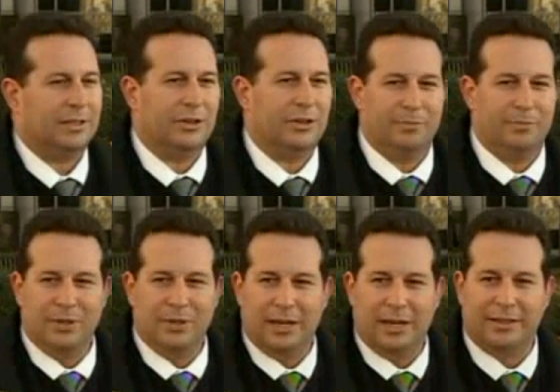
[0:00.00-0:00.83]
you know, I've
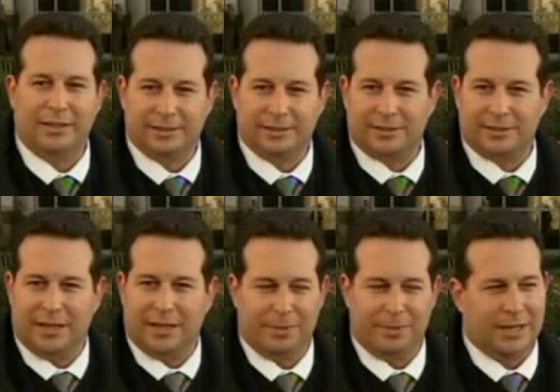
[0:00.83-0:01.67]
been at this
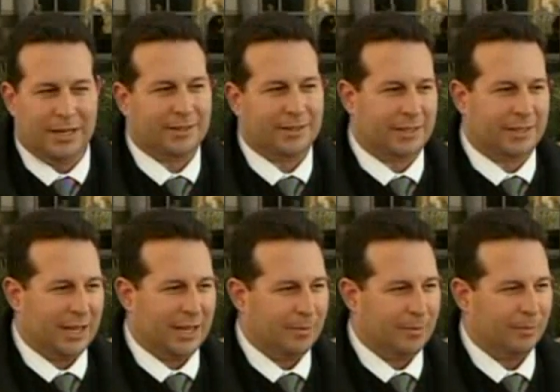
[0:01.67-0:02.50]

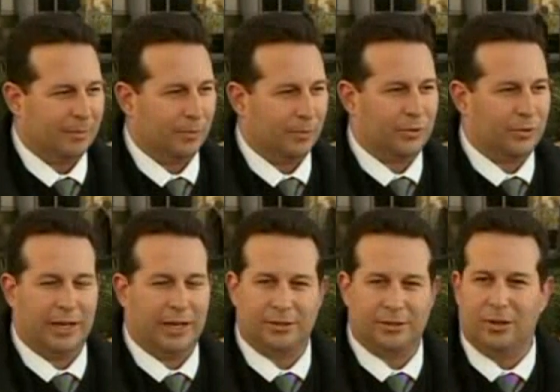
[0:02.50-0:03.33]
game with you
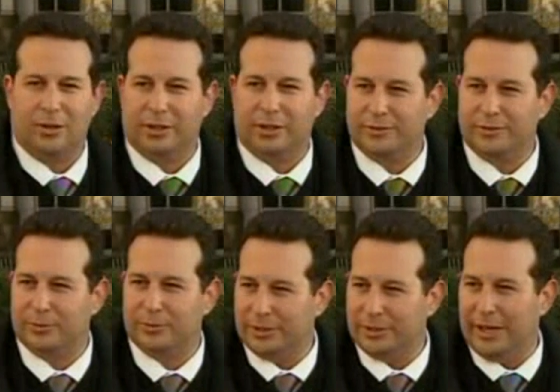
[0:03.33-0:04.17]
guys long enough to
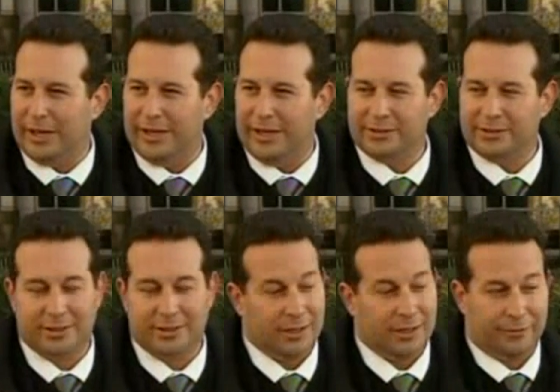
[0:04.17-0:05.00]
realize
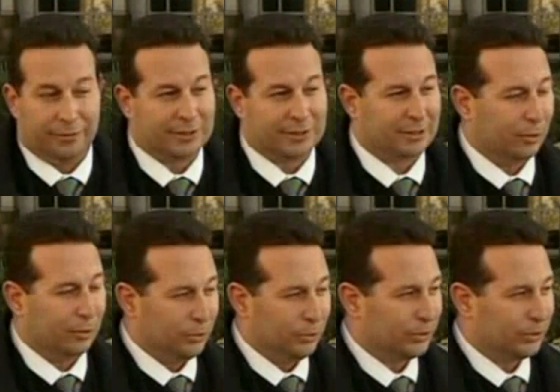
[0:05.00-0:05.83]
if it's a
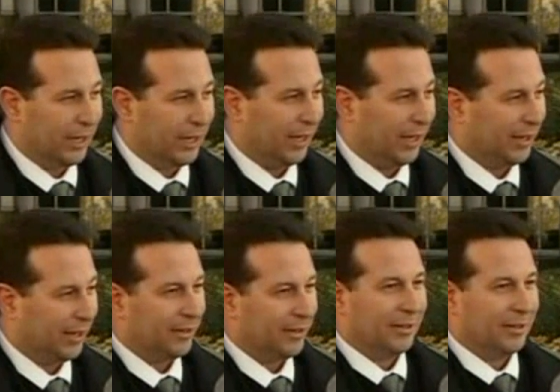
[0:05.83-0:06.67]
slow news day,
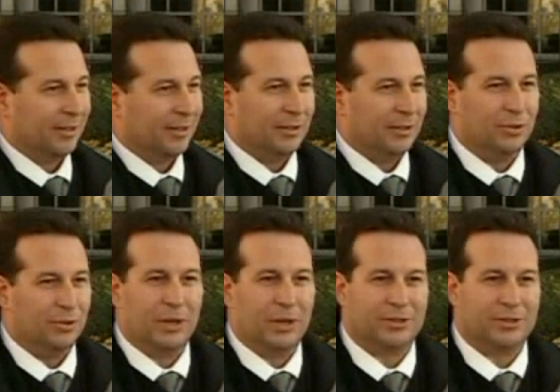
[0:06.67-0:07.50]

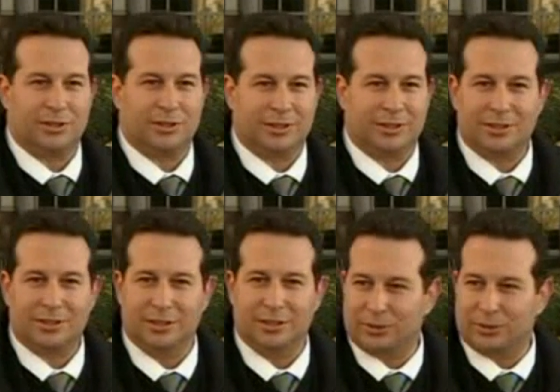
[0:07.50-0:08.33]
you guys are just
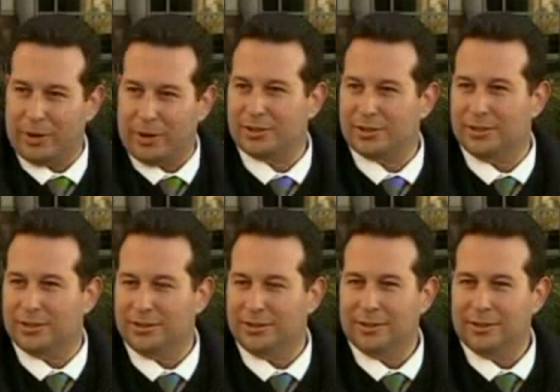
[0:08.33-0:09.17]
itching and
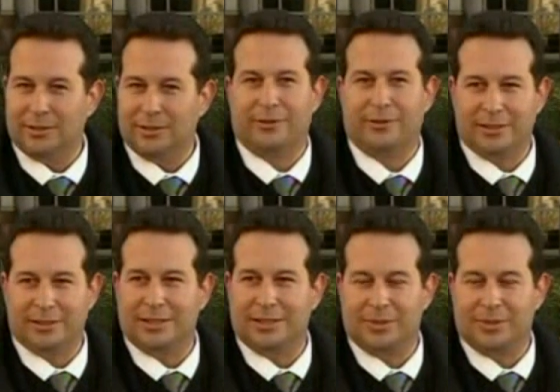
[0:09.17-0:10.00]
scratching to
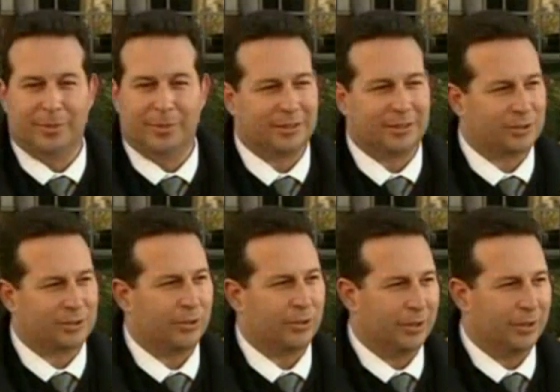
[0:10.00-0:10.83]
find something to make a
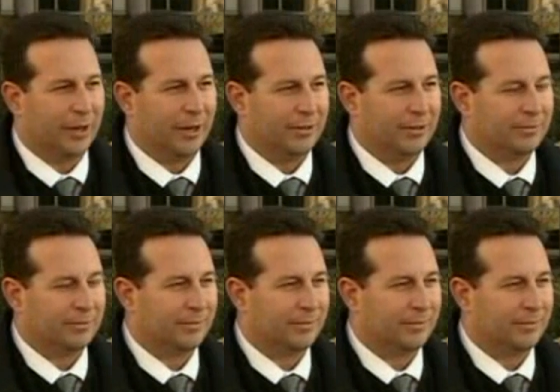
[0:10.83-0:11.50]
story about.